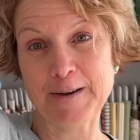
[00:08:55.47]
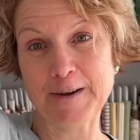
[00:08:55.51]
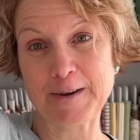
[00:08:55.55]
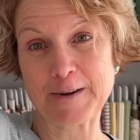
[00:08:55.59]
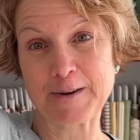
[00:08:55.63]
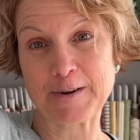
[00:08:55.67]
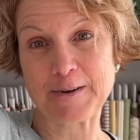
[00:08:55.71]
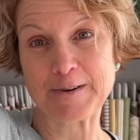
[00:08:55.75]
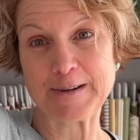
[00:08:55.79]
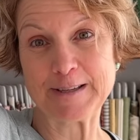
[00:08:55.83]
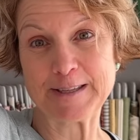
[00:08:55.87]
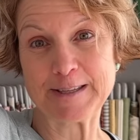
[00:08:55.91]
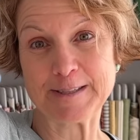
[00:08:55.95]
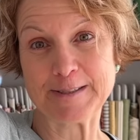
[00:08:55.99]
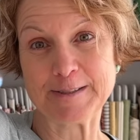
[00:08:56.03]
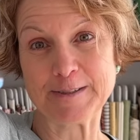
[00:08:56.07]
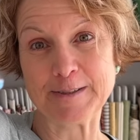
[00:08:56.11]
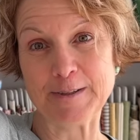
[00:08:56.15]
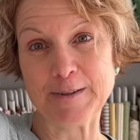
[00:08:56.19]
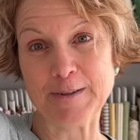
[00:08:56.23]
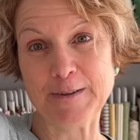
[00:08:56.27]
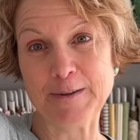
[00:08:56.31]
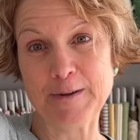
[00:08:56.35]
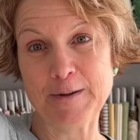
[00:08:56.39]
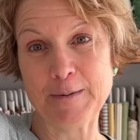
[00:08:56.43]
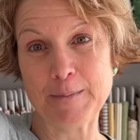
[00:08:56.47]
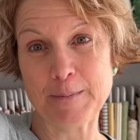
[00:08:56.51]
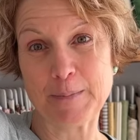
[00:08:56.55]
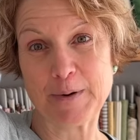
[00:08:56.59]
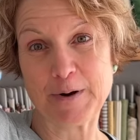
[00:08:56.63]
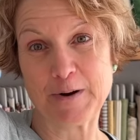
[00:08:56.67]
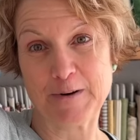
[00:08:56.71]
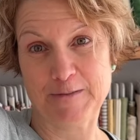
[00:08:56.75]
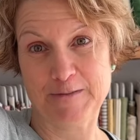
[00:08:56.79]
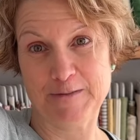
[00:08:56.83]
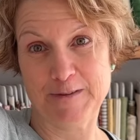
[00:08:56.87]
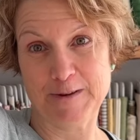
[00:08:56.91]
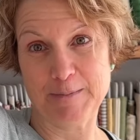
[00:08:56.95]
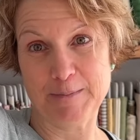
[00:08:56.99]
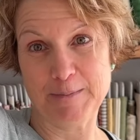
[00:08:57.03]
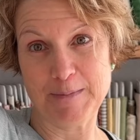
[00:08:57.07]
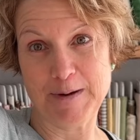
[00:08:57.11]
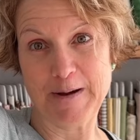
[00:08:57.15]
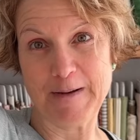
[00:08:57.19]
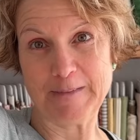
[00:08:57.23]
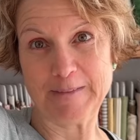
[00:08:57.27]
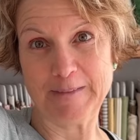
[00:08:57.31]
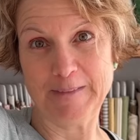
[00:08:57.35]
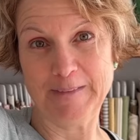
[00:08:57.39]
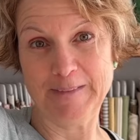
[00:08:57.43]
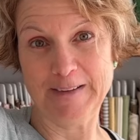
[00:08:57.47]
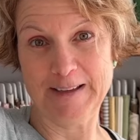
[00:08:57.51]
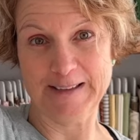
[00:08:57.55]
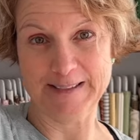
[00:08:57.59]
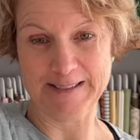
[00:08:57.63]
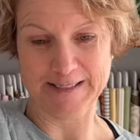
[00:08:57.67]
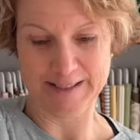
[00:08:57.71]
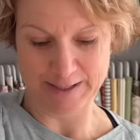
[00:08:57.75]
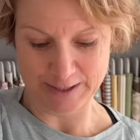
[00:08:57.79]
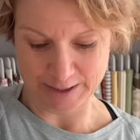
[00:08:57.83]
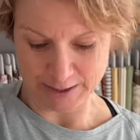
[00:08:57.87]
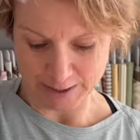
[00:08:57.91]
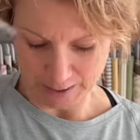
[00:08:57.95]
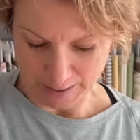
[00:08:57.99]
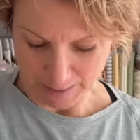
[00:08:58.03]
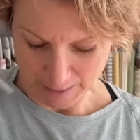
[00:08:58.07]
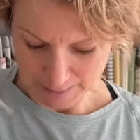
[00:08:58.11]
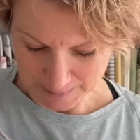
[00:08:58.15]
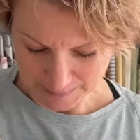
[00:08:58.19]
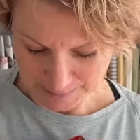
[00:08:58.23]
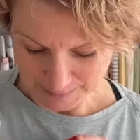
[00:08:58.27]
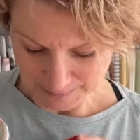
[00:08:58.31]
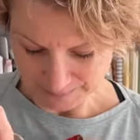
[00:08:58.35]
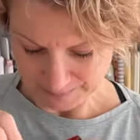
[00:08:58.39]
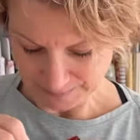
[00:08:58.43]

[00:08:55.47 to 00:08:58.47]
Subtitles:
crystal perfume bottle as a charm.